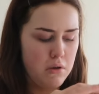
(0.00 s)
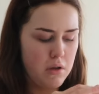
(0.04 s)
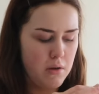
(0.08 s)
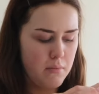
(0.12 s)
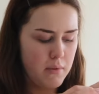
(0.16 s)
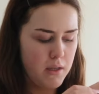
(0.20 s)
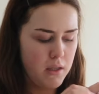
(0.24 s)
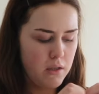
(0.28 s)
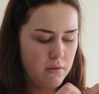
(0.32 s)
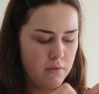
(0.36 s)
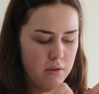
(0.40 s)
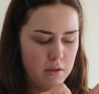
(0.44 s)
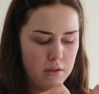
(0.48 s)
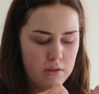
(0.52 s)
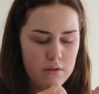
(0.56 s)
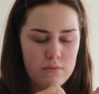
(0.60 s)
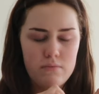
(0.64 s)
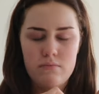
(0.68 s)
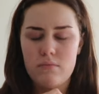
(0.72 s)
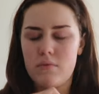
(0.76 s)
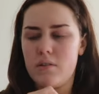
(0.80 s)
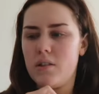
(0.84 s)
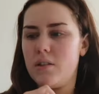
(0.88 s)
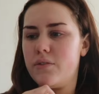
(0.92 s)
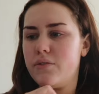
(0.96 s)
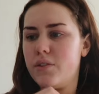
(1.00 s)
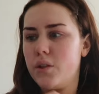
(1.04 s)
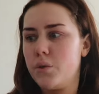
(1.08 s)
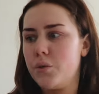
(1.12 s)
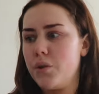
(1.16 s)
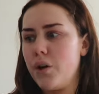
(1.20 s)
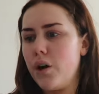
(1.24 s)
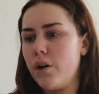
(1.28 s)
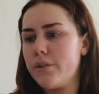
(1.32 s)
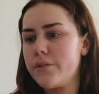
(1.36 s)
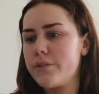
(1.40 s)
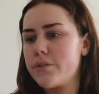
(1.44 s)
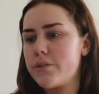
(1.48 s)
I mean, there is a few
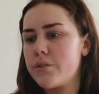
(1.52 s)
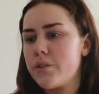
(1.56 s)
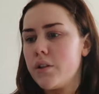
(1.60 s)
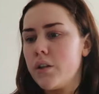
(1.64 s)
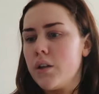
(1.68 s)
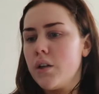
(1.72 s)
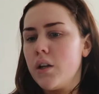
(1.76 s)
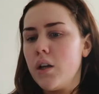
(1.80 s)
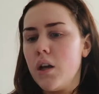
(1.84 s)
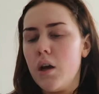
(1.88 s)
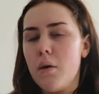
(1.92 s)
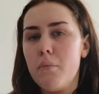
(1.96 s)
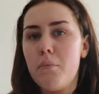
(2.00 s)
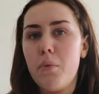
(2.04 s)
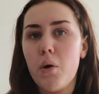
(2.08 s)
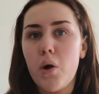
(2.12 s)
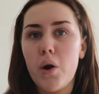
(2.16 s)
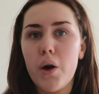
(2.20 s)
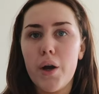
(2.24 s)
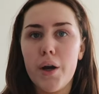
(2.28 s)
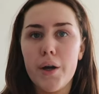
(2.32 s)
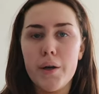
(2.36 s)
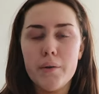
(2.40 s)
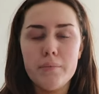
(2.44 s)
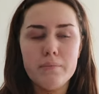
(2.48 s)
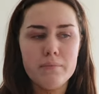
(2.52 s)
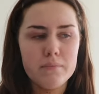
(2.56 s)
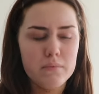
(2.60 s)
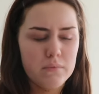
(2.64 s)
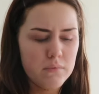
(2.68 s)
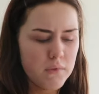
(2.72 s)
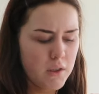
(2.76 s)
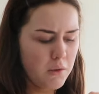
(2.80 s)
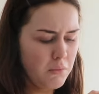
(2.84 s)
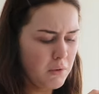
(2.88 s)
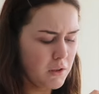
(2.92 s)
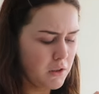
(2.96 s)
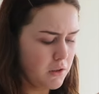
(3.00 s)
knots, but
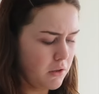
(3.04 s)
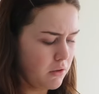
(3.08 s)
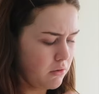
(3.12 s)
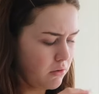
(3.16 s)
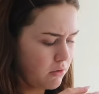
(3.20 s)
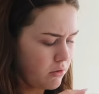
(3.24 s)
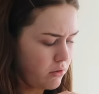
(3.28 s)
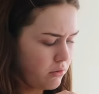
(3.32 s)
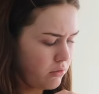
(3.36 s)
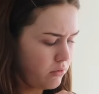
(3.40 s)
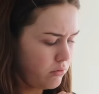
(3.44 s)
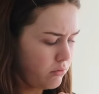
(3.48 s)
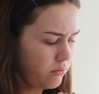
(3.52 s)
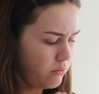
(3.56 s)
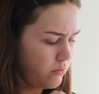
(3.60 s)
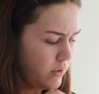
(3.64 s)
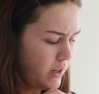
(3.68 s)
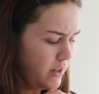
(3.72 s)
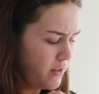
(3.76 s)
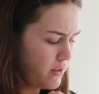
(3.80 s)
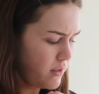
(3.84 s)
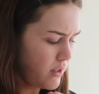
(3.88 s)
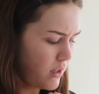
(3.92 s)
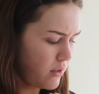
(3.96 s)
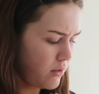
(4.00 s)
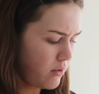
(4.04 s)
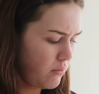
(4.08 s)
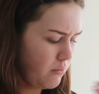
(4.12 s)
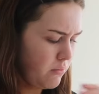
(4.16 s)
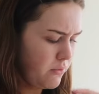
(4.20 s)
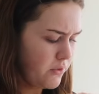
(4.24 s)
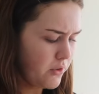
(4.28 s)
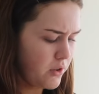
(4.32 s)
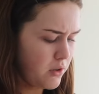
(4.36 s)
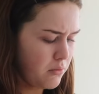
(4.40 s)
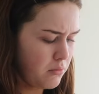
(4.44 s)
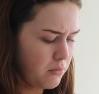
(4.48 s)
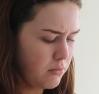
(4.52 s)
oh my god, where does that come
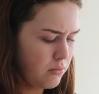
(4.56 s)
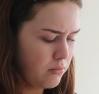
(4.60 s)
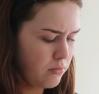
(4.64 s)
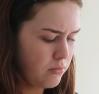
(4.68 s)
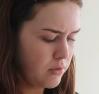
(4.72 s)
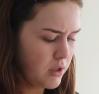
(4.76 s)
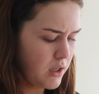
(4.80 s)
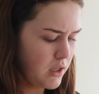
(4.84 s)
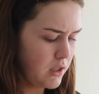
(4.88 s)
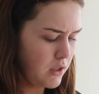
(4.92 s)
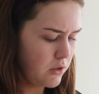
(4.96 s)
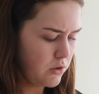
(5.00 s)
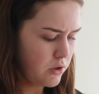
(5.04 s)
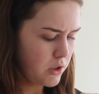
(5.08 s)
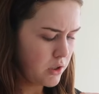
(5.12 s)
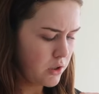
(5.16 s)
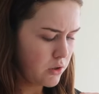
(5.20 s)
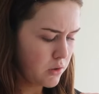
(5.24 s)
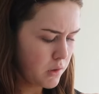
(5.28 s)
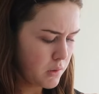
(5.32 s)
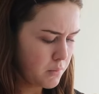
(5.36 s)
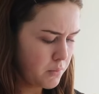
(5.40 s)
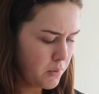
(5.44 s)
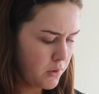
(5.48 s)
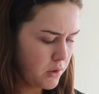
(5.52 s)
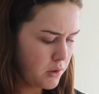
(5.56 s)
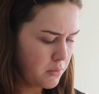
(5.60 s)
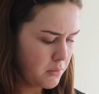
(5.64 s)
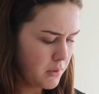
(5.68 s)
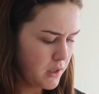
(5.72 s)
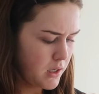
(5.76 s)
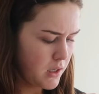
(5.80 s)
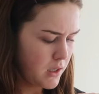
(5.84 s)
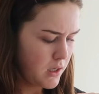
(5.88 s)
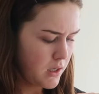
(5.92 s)
from? I literally just brushed my